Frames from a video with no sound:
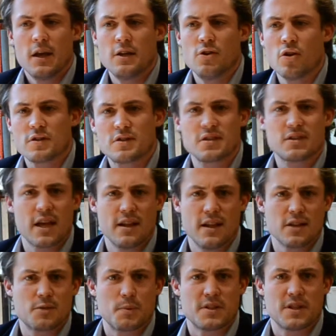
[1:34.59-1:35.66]
Not to say
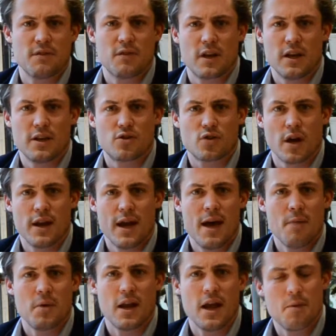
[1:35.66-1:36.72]
they're specifically trying to
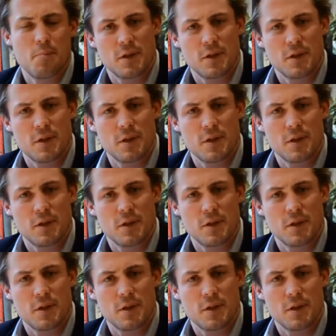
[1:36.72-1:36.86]
emulate,